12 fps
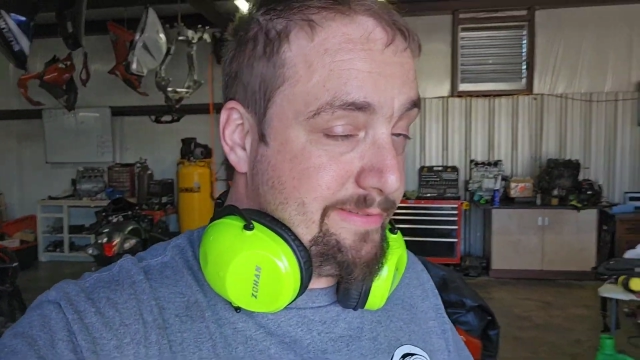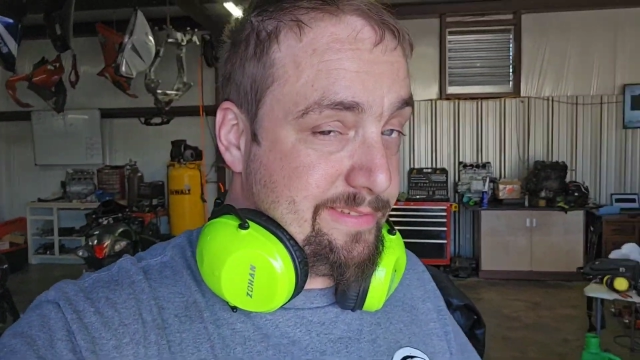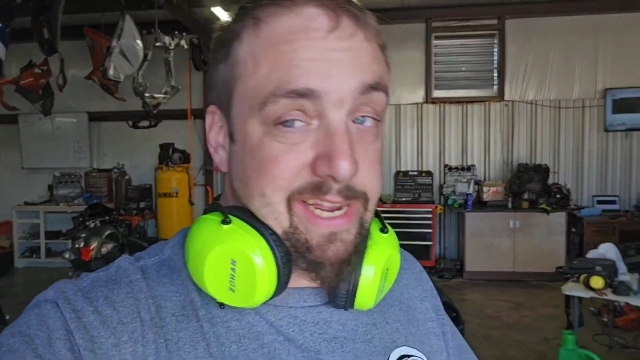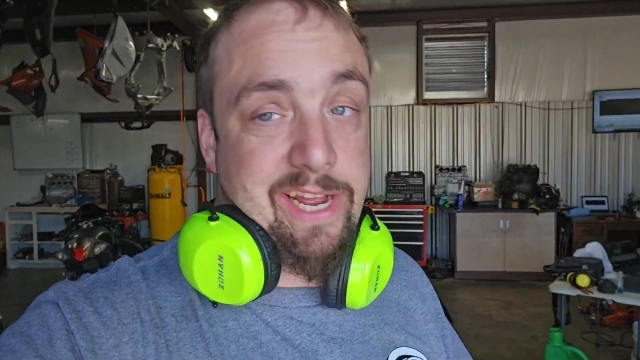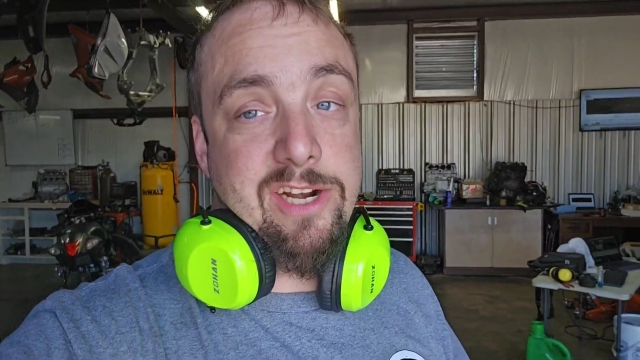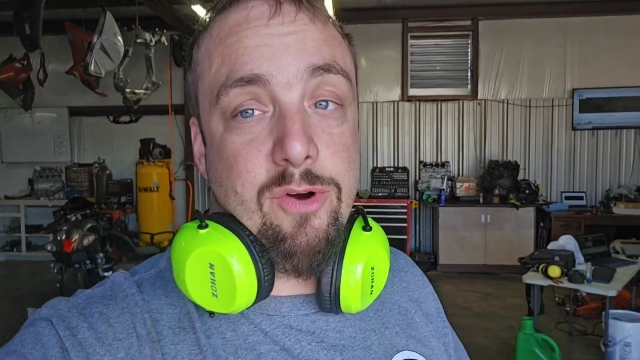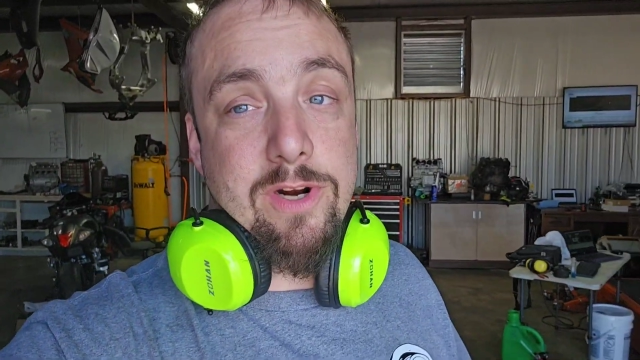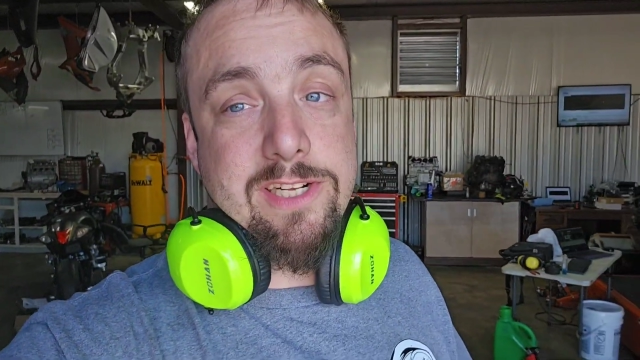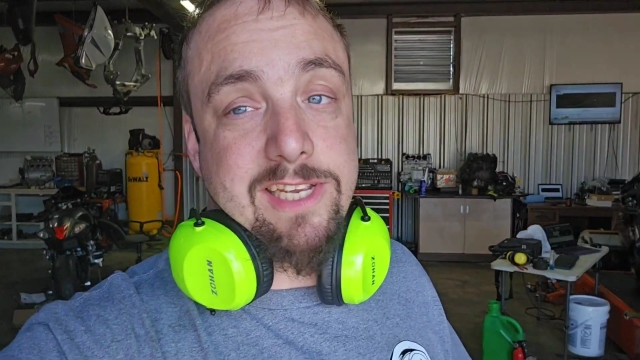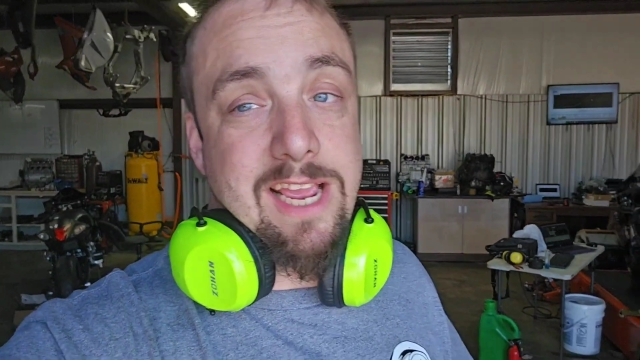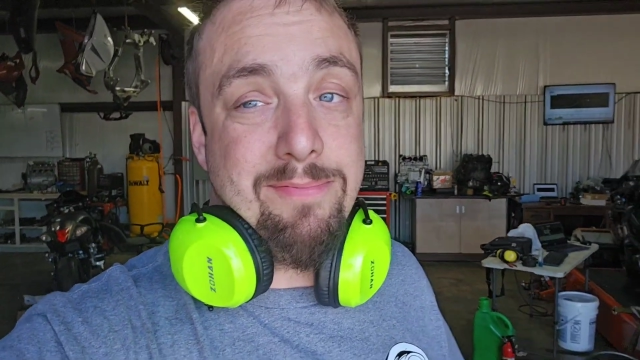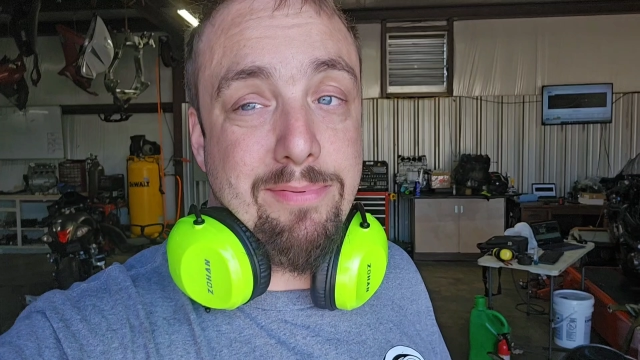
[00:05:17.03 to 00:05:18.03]
I know what it's
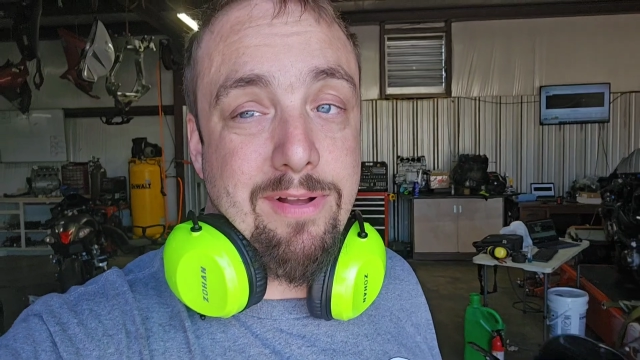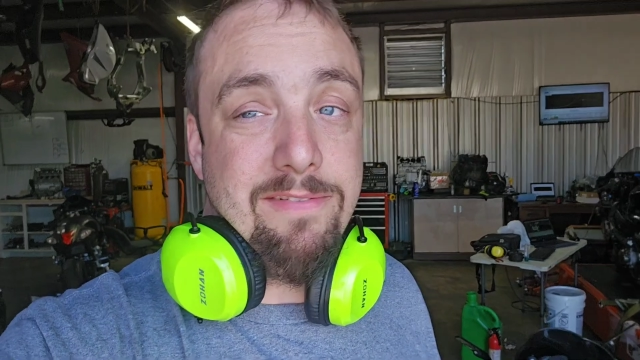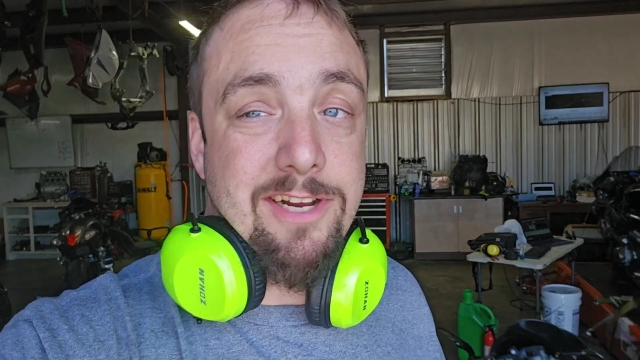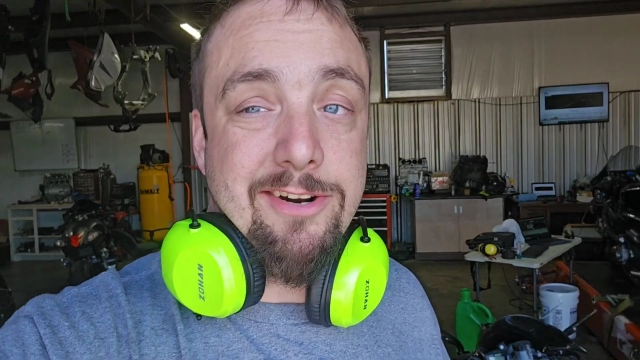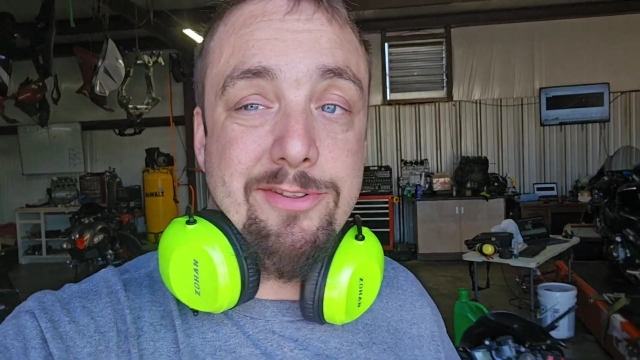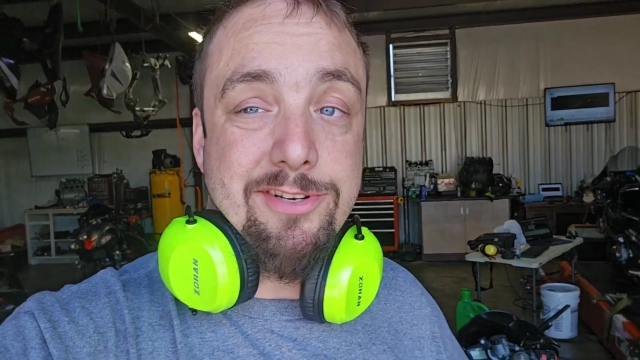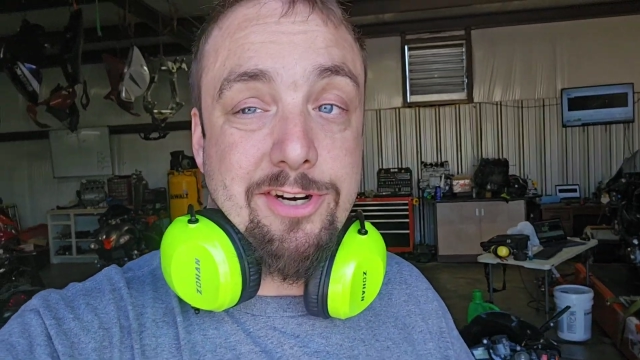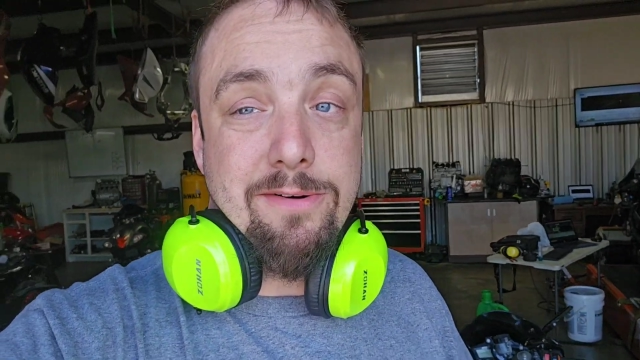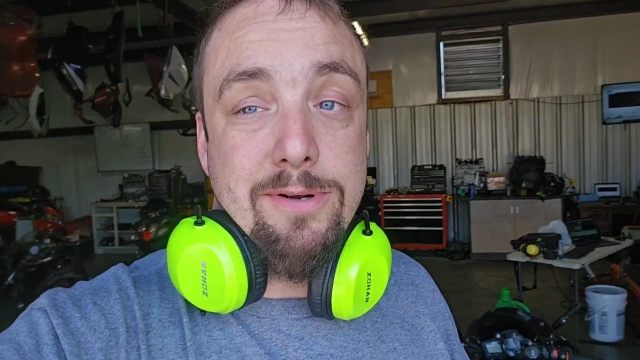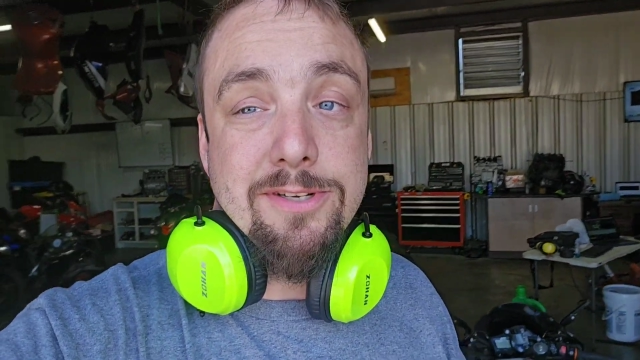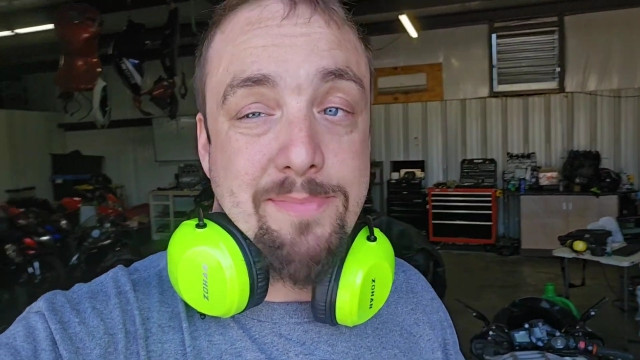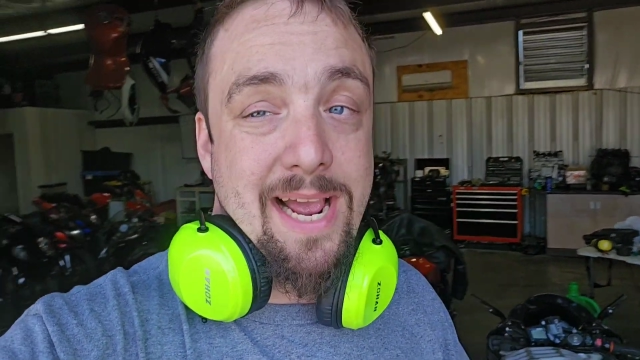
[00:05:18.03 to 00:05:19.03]
capable of. I know the
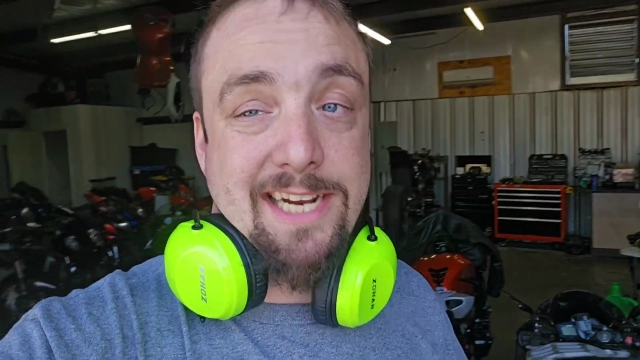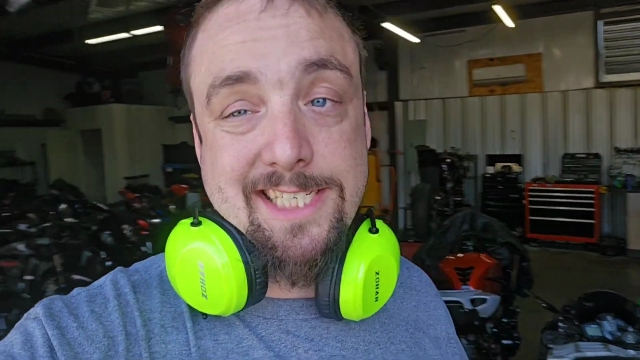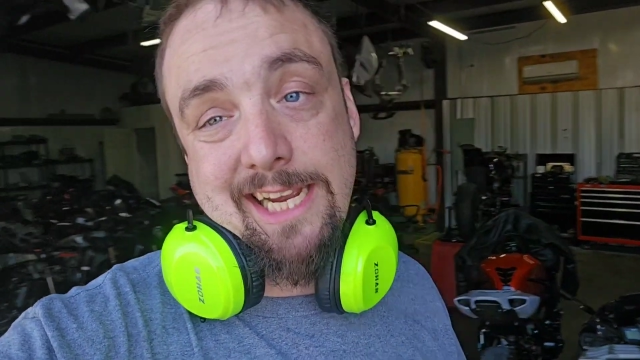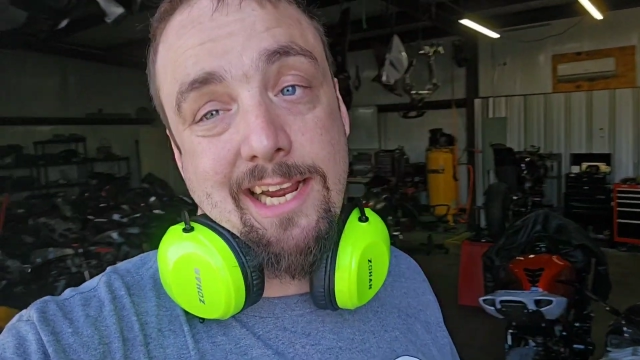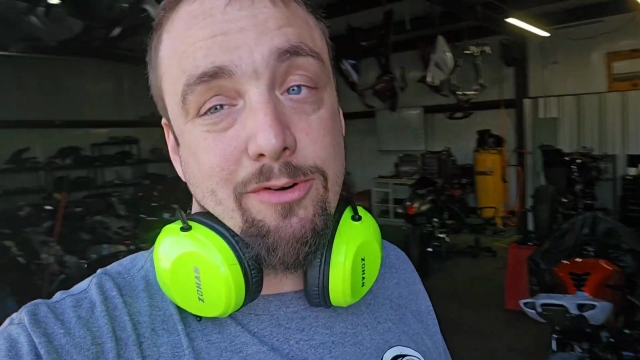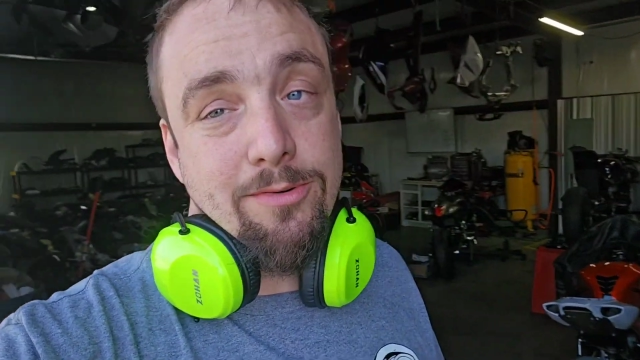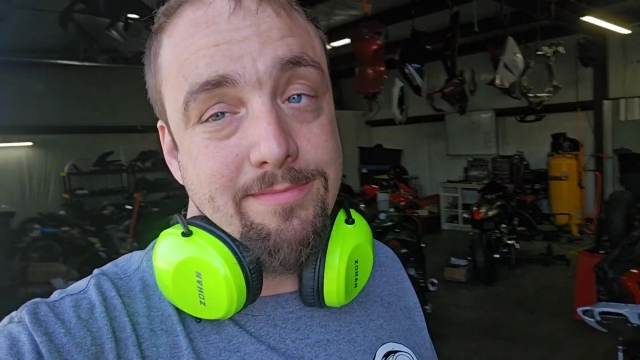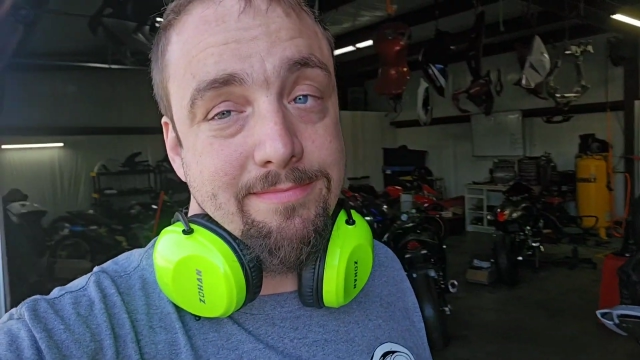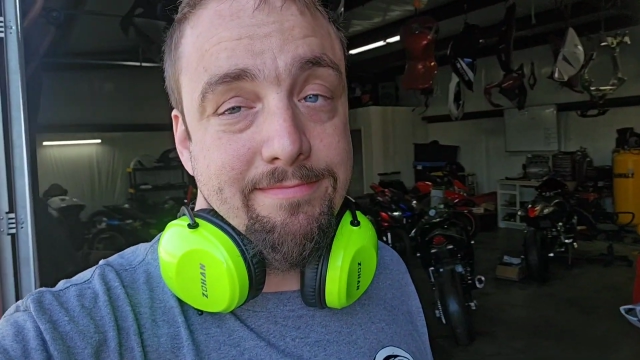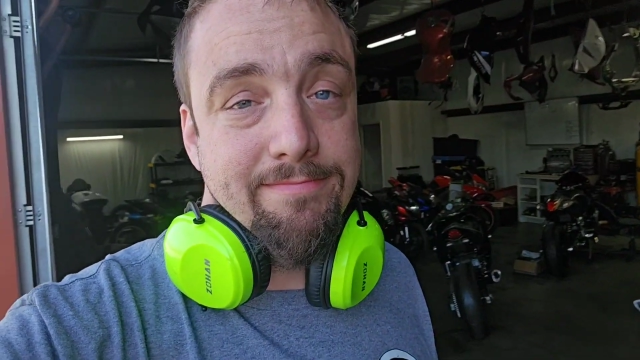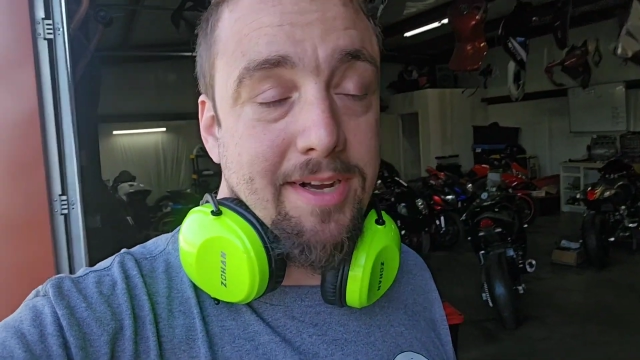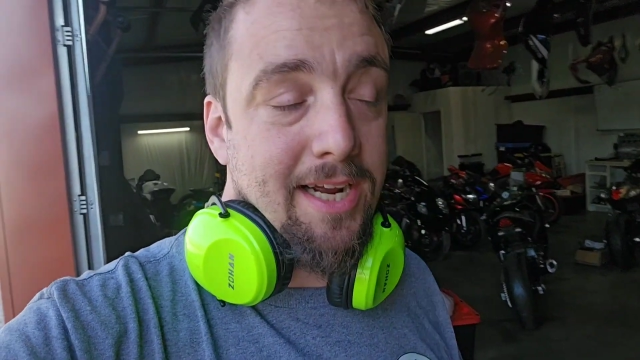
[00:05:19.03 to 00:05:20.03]
turbo's maxing out.
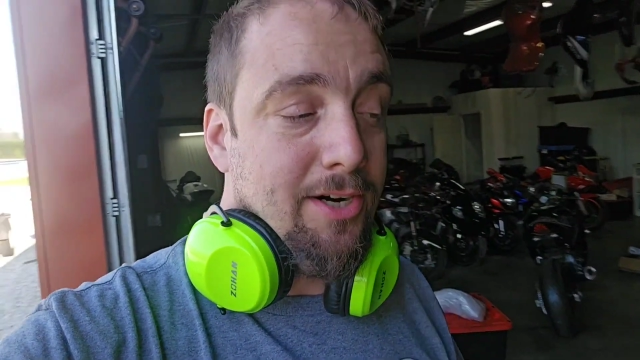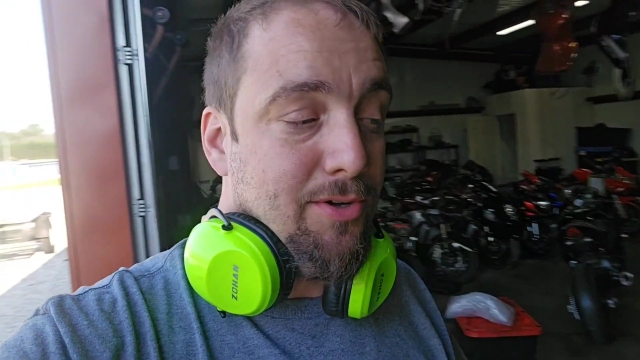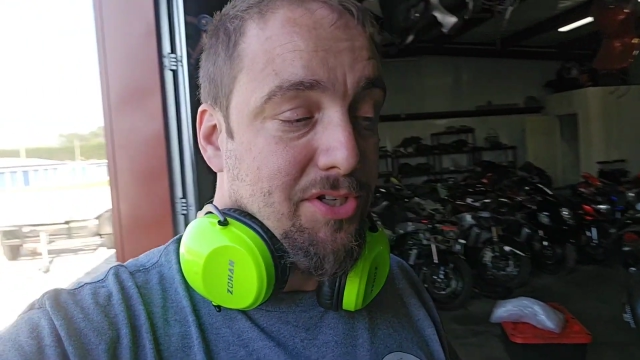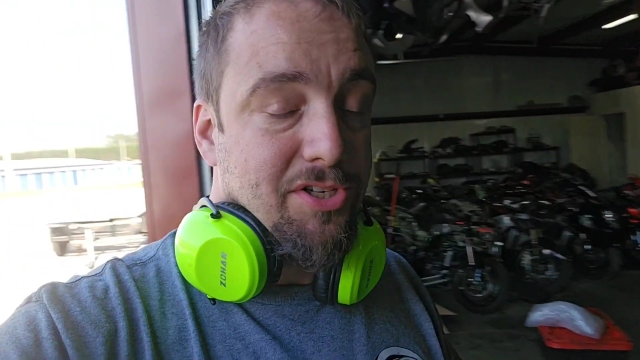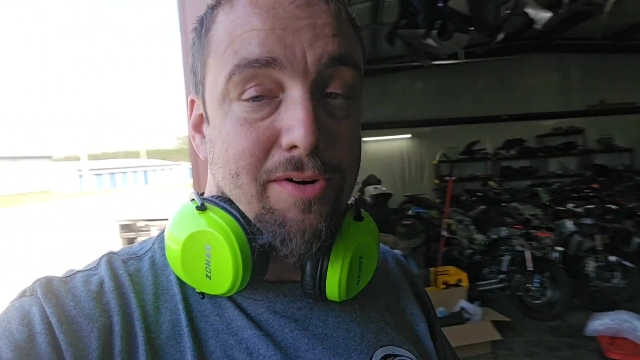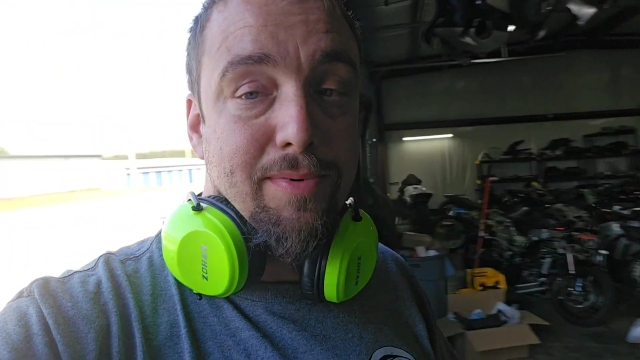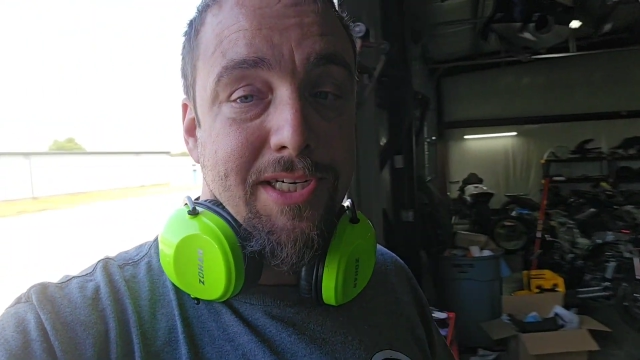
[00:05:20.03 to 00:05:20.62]
I know the turbo